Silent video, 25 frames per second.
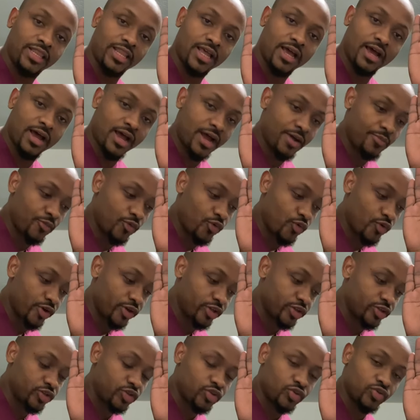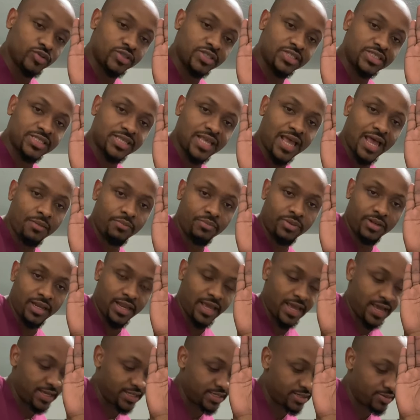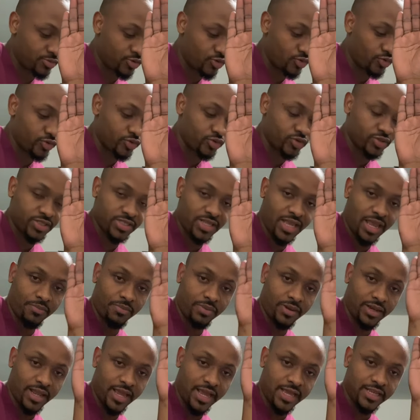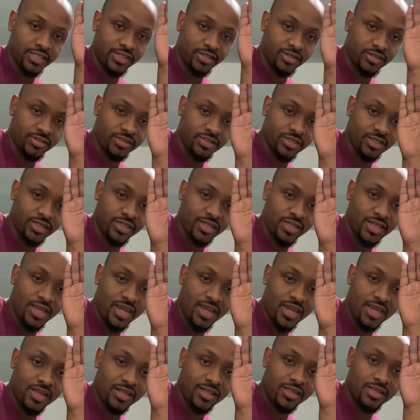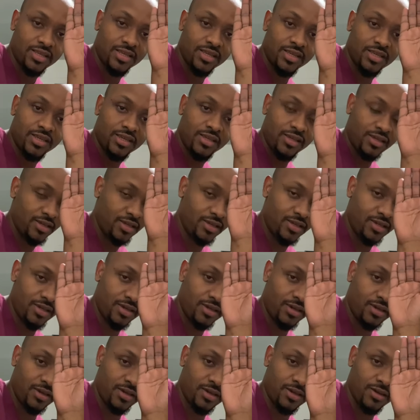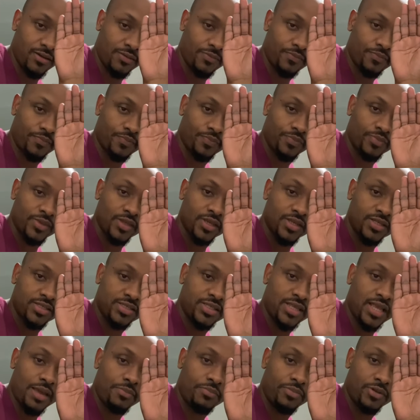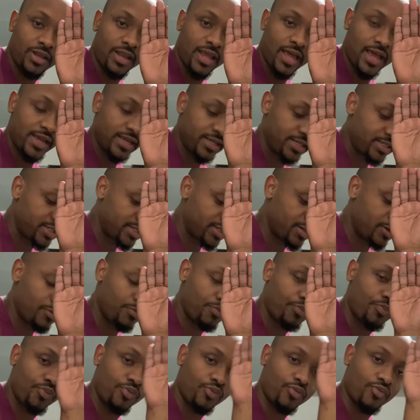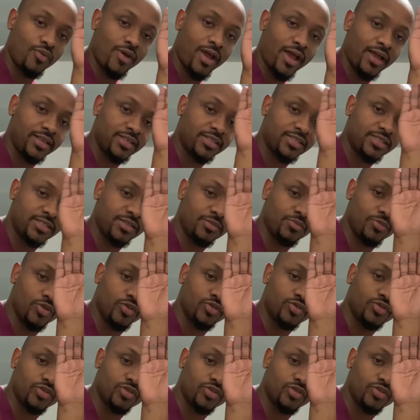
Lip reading: Now I'm going to stabilize underneath here stabilize proximal to